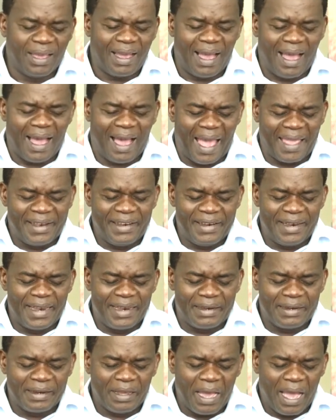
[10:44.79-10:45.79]
I
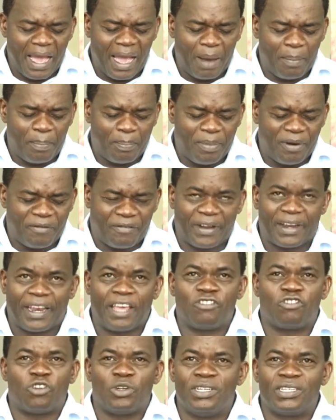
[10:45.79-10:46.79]
needed
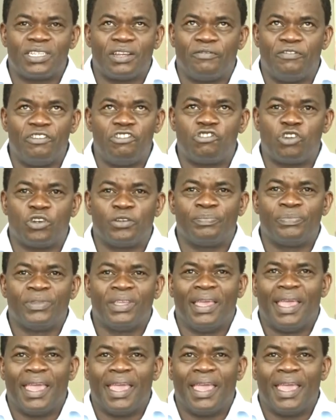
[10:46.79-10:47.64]
financial intervention